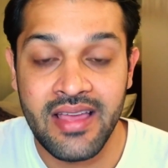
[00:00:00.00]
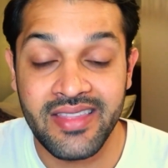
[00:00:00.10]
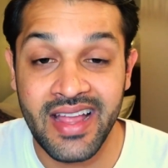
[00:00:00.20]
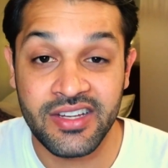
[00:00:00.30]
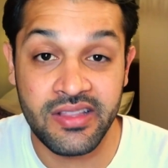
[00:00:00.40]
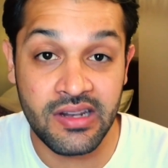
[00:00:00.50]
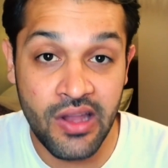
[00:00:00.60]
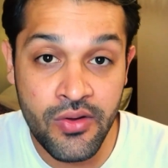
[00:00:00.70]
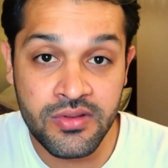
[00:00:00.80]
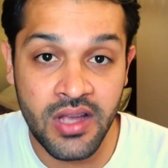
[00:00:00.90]
then actually the
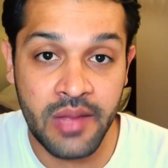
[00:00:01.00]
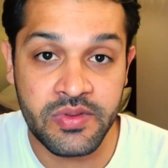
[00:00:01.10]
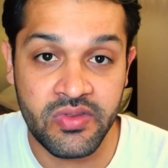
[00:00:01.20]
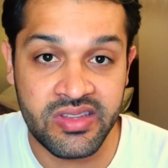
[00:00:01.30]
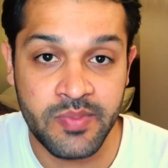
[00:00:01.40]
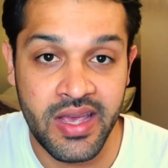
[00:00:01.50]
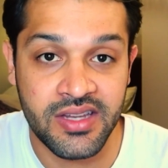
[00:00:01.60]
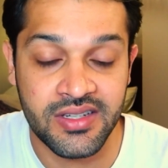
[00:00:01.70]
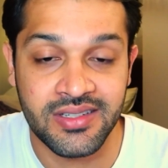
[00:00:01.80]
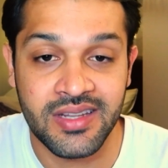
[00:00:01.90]
load times for these
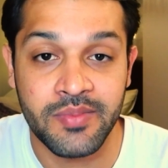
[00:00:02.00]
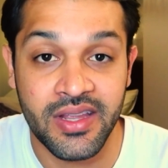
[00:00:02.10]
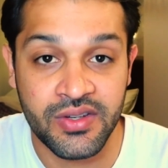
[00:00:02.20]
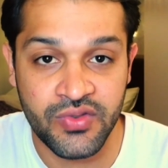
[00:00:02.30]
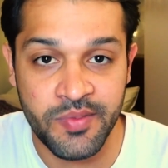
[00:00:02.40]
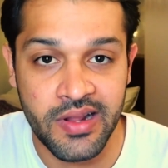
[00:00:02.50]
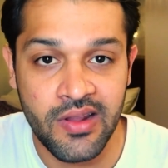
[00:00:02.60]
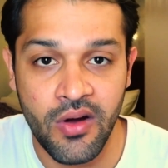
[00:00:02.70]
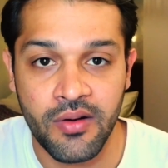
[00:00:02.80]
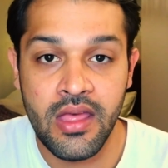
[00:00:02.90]
pages can be extremely
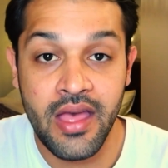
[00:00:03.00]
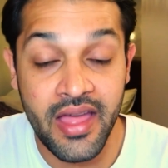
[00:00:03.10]
long.